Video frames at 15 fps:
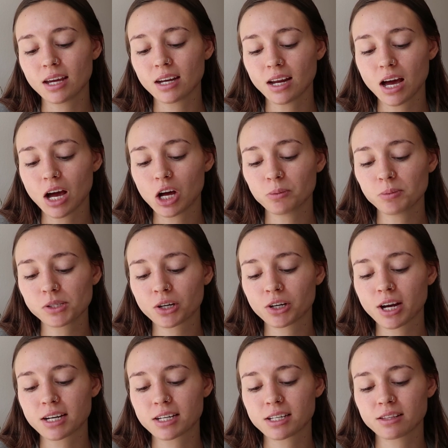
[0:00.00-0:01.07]
and it helps
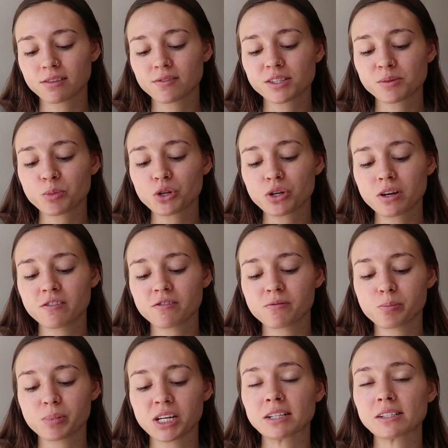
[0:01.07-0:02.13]
correct the visible
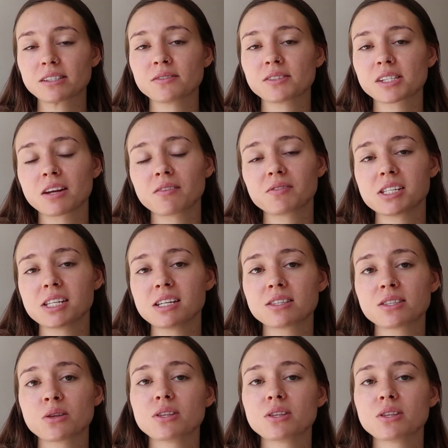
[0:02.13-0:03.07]
appearance of skin fatigue.